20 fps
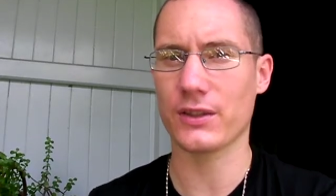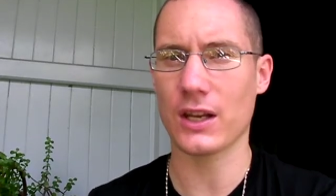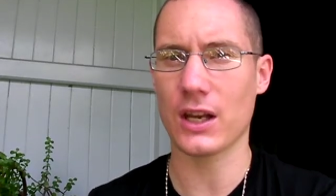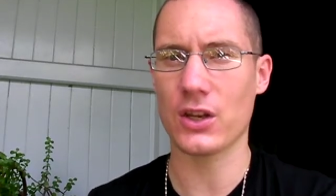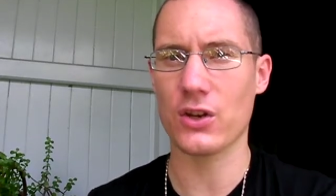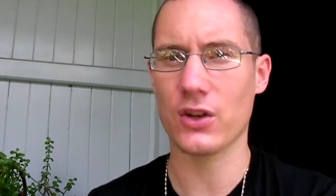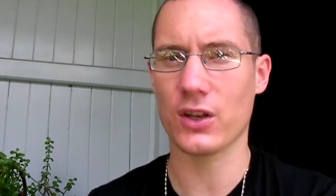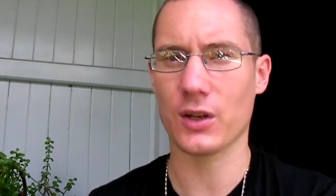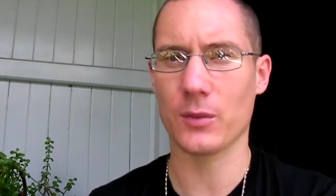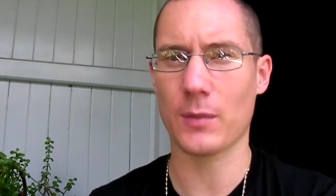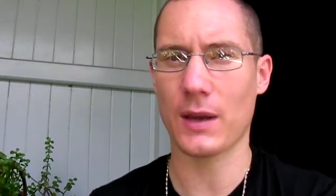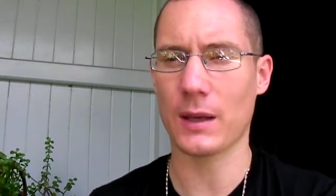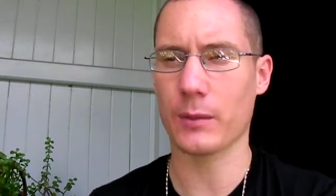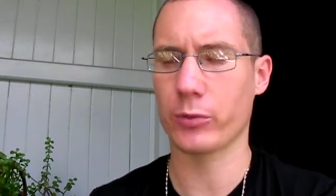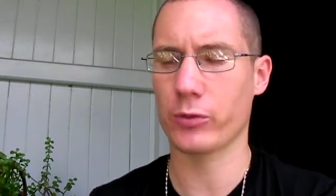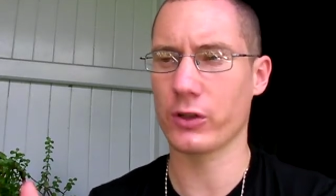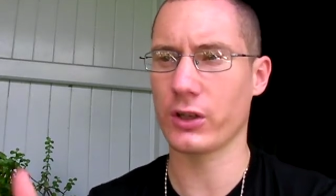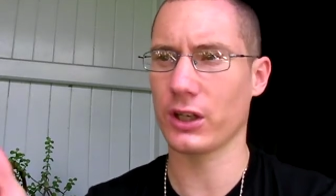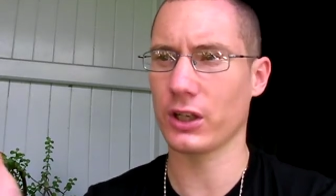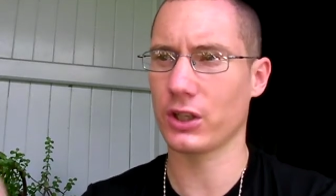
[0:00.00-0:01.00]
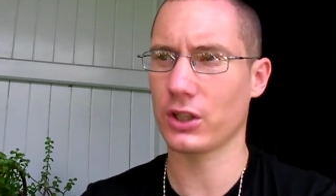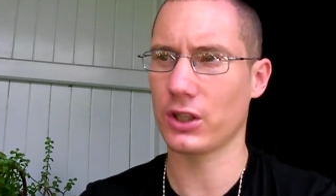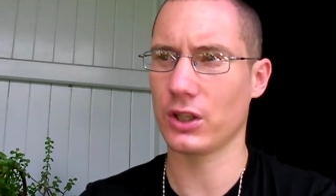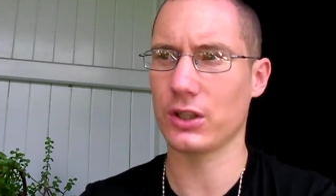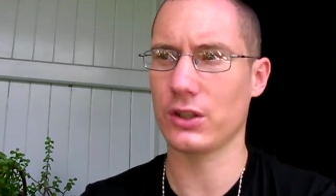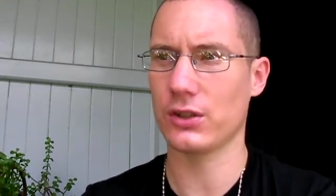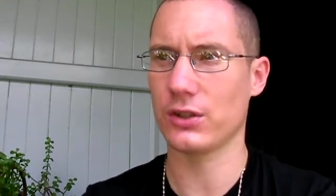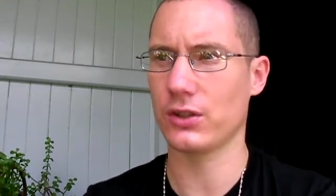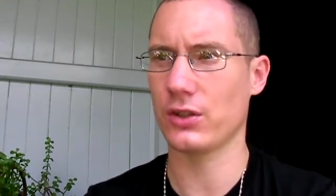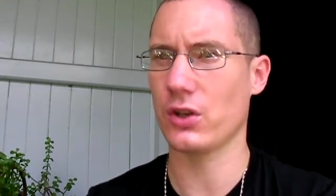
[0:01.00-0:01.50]
and you can make
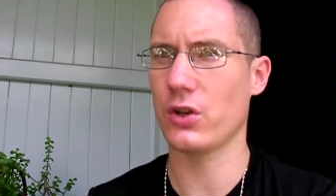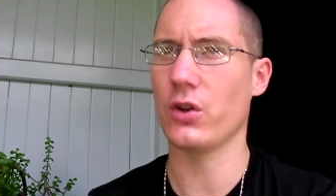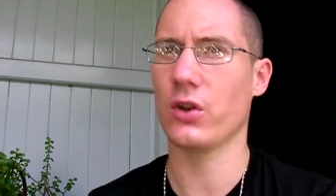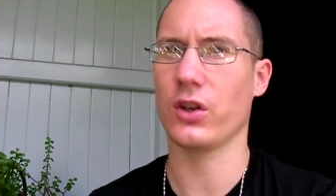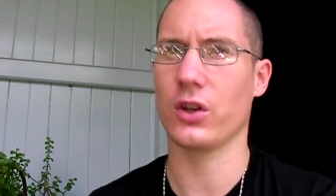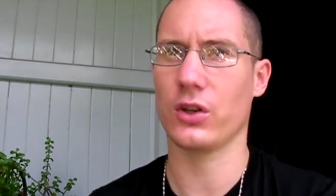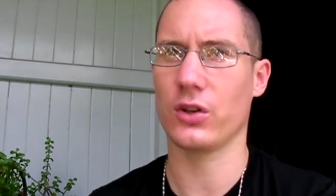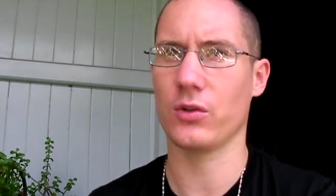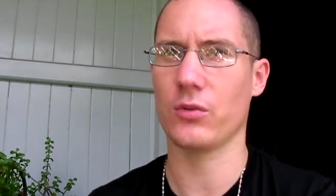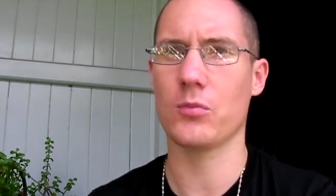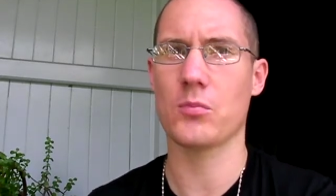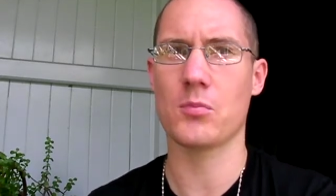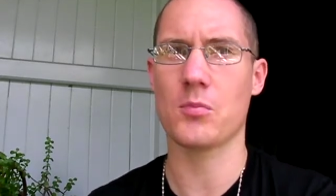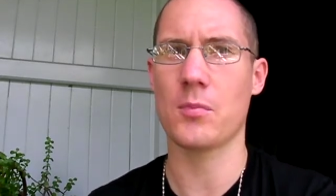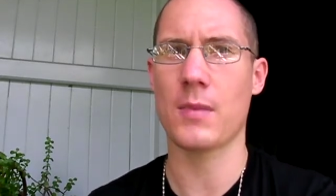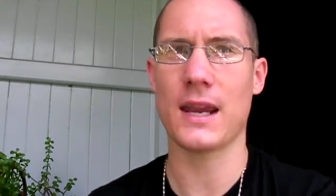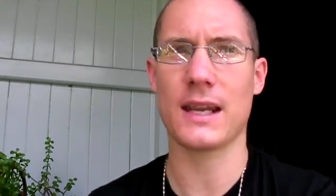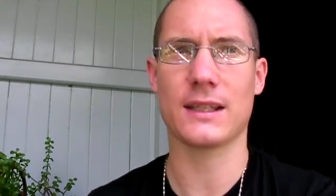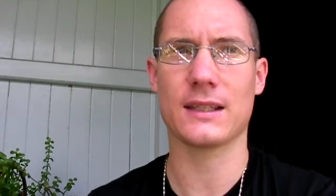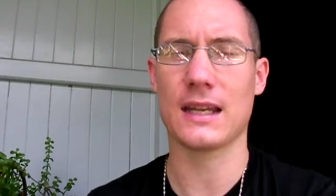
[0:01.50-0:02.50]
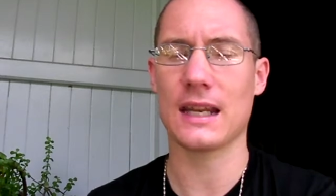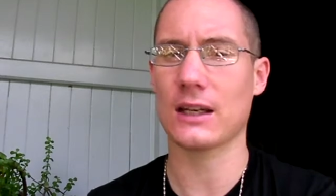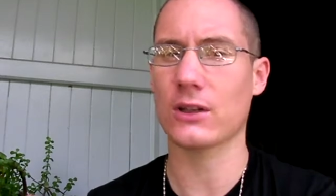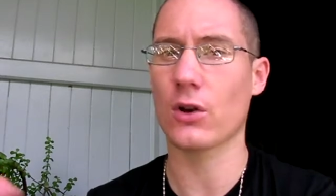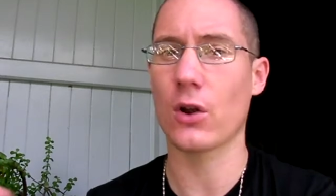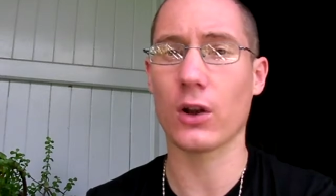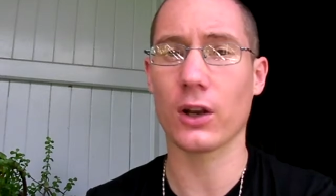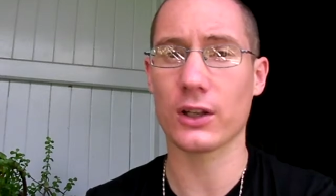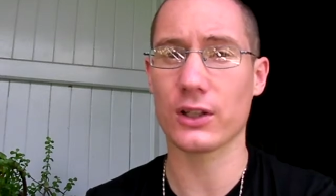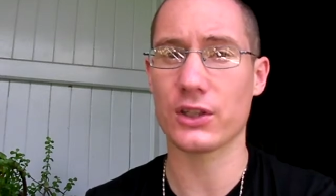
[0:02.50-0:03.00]
predictions, you can make
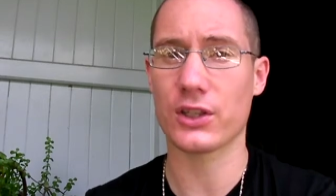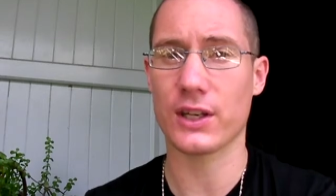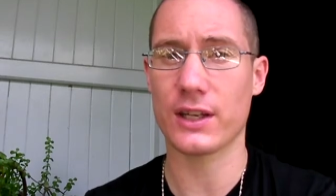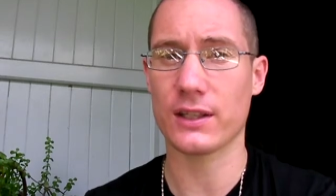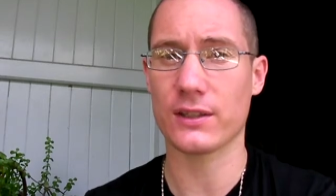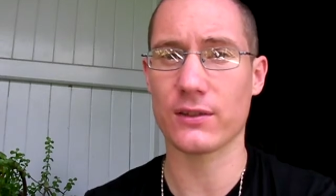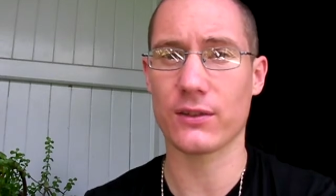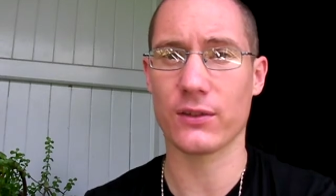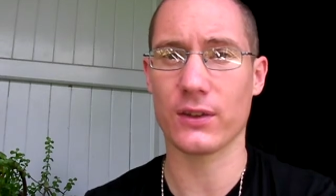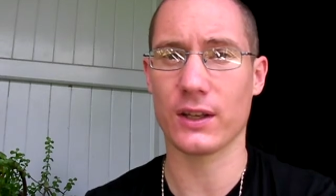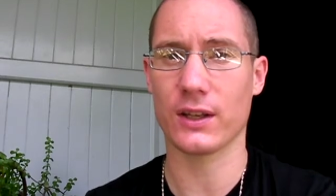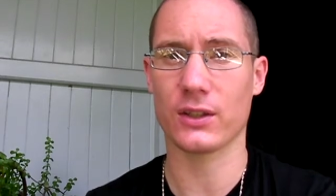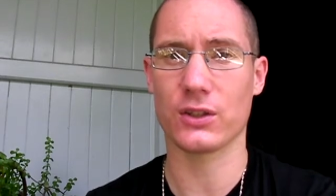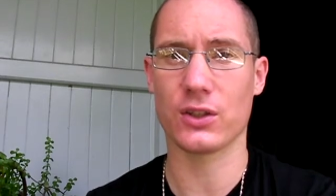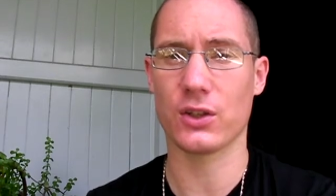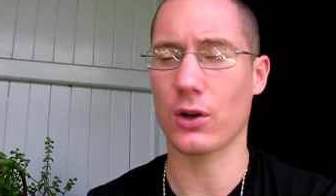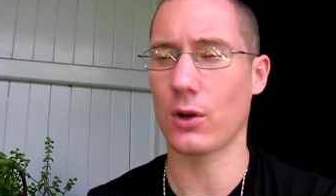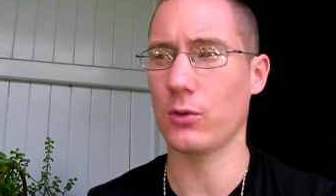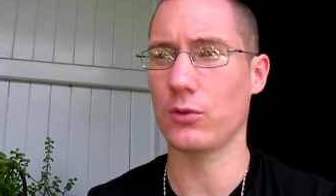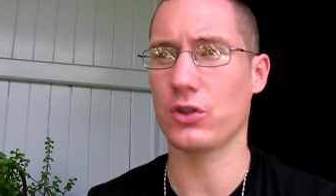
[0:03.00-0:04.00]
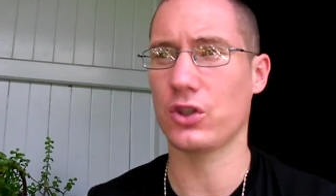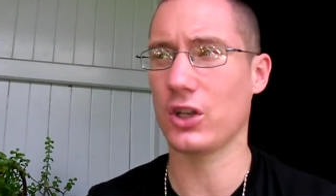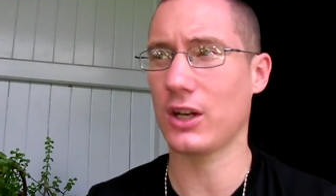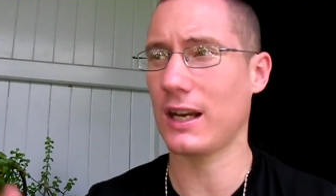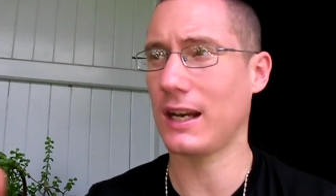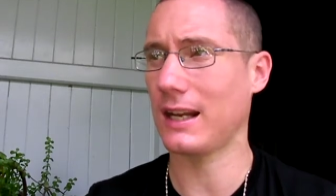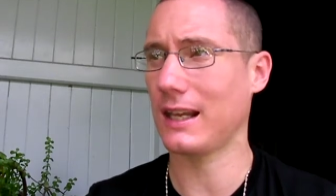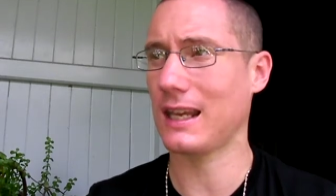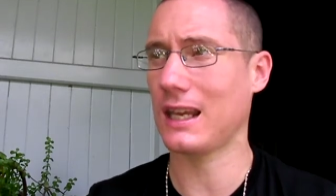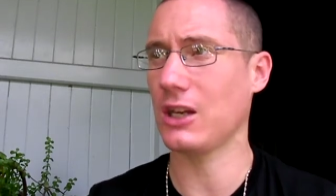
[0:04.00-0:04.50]
technologies and things, you know,
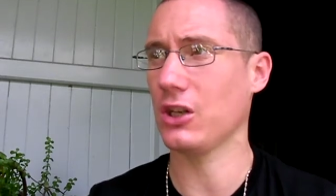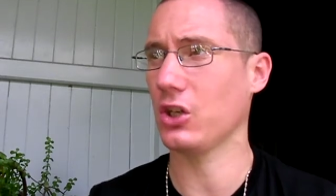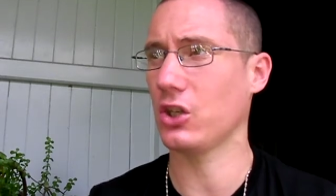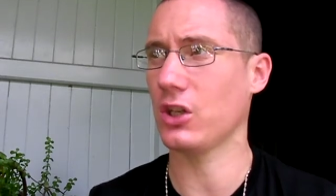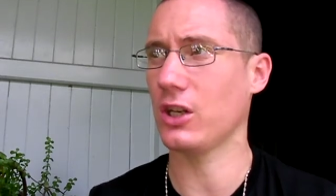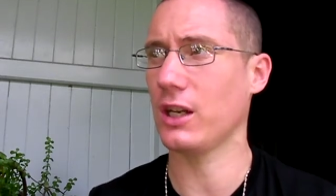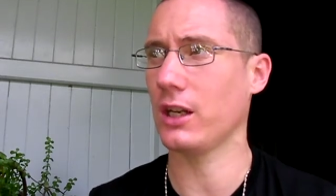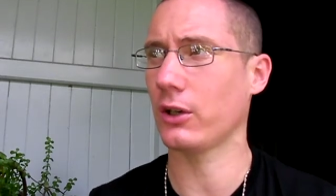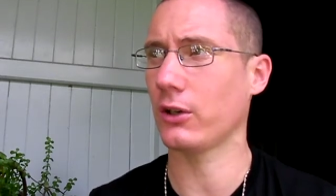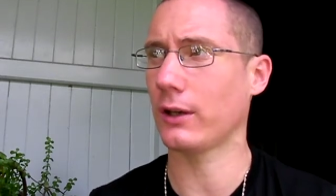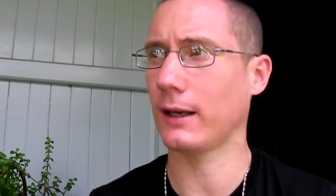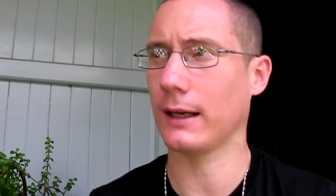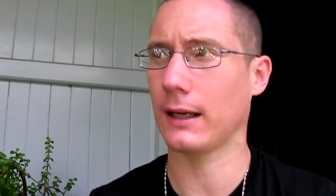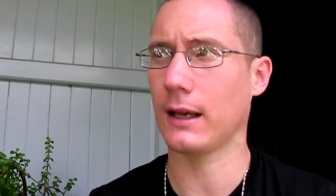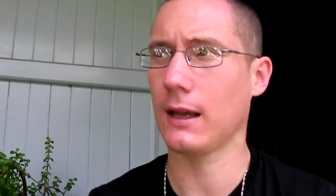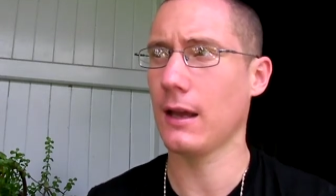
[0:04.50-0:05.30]
genetic engineering,